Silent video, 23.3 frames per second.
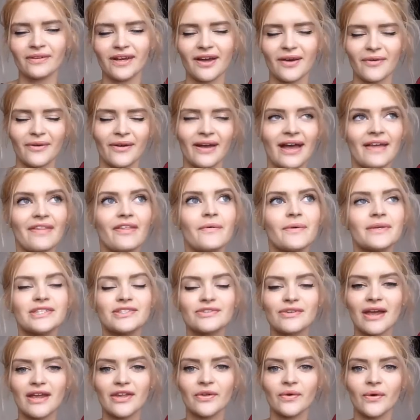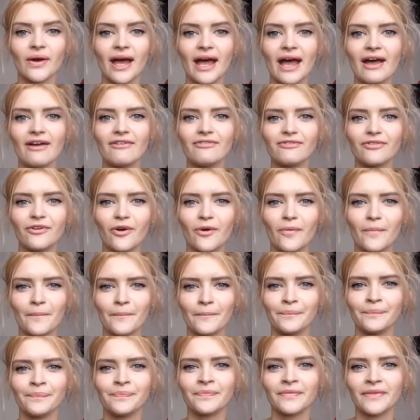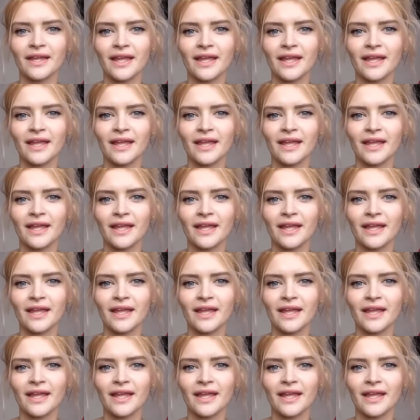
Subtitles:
hair. They always straighten your hair from